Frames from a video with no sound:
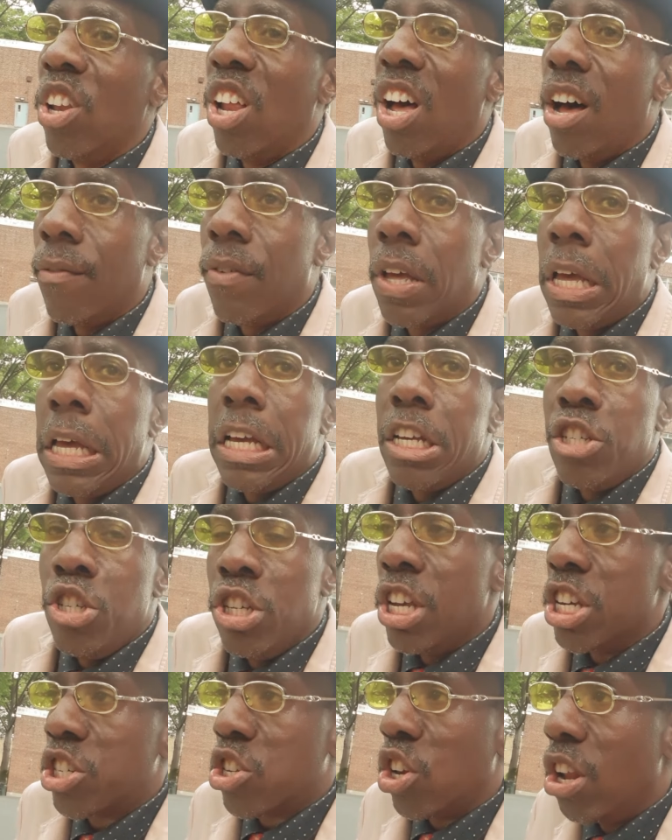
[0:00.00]
love. She
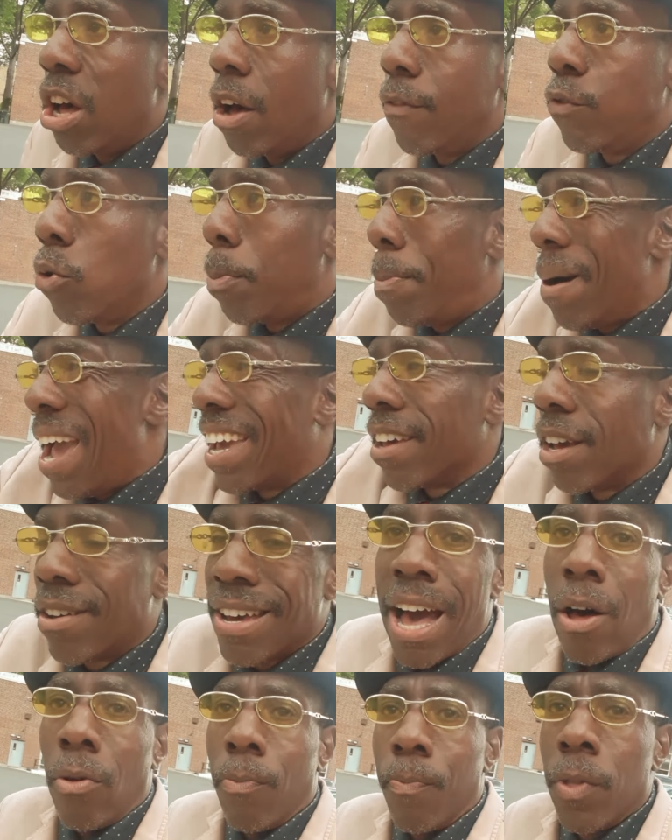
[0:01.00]
just loved your bank
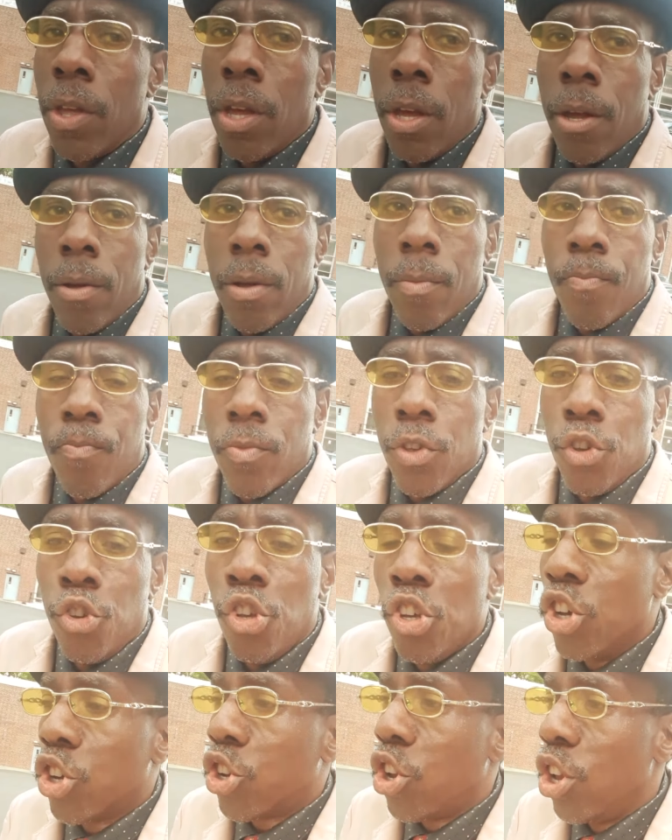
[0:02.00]
account.
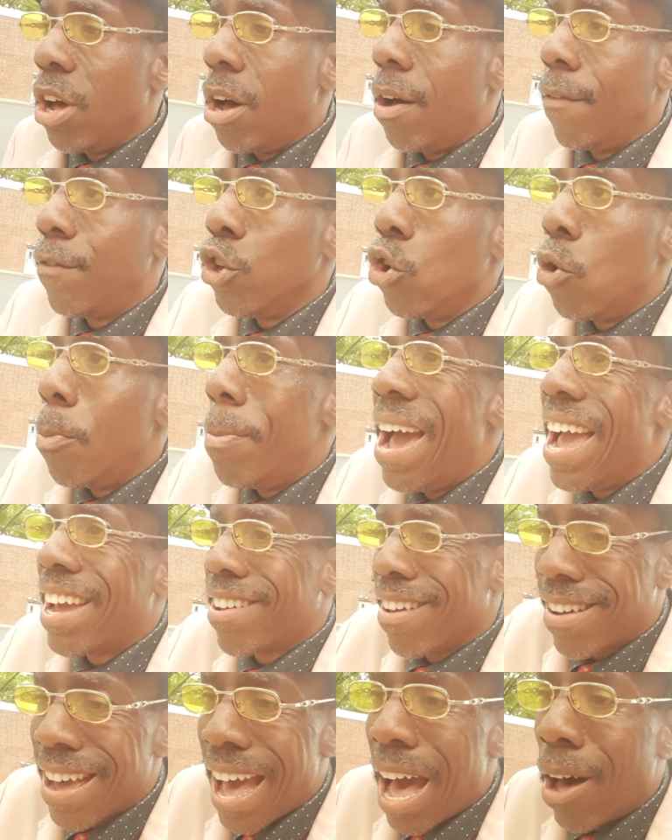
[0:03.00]
She just loved your
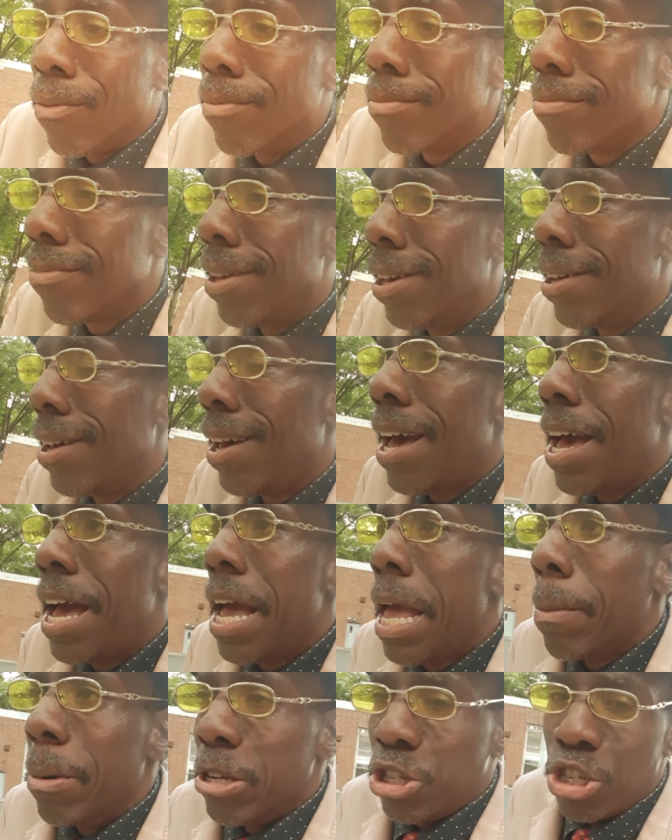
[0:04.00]
bank account.
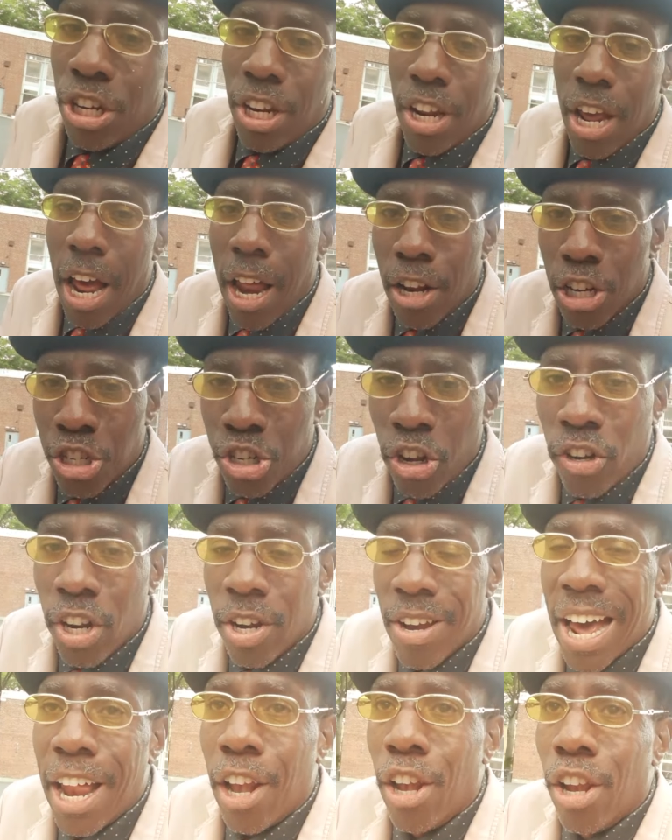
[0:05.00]
But she did not she
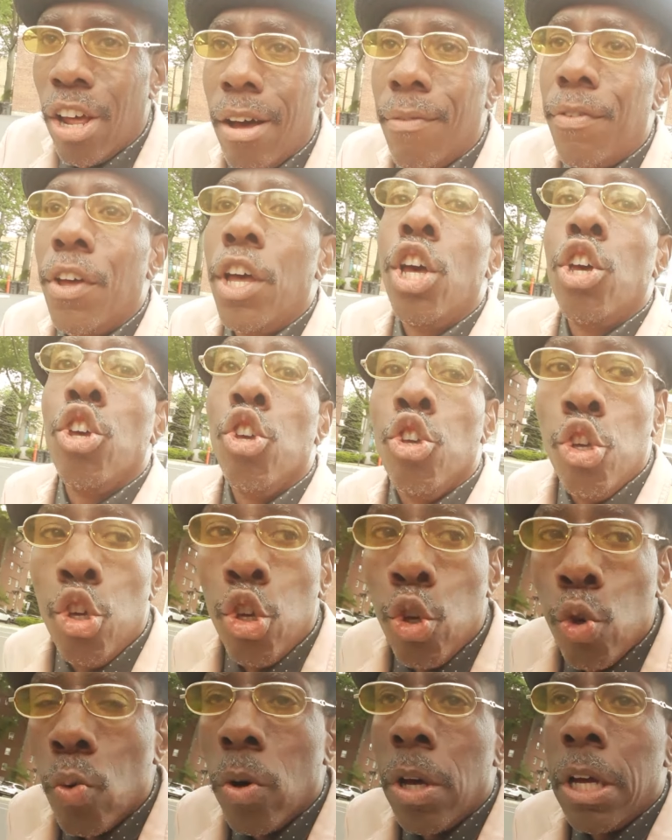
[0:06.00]
did not love
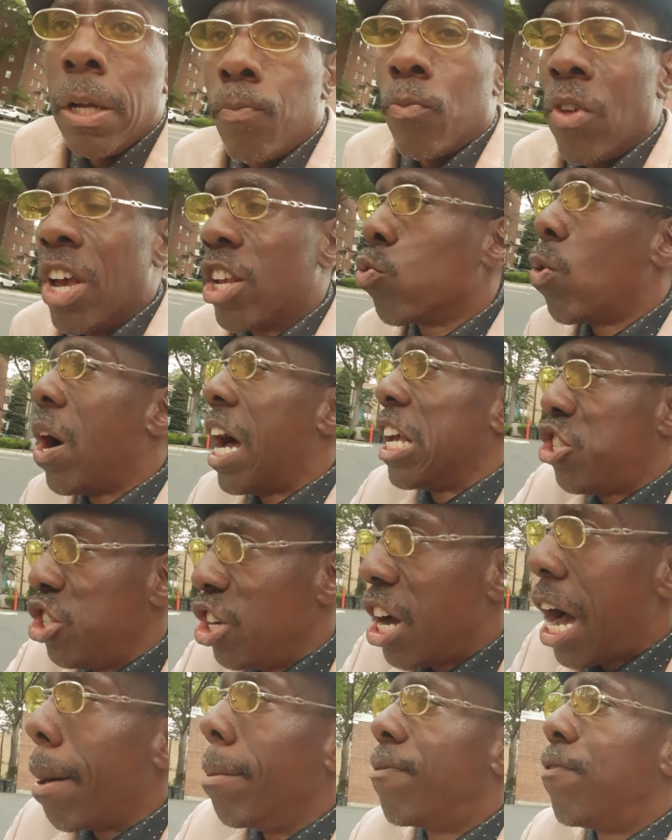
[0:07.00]
you. That's why
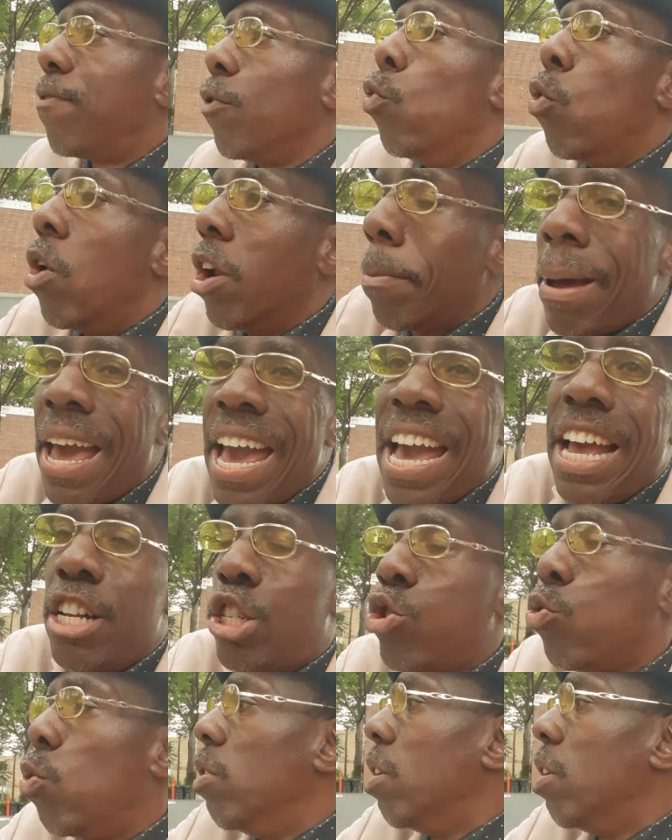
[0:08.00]
she me from one man to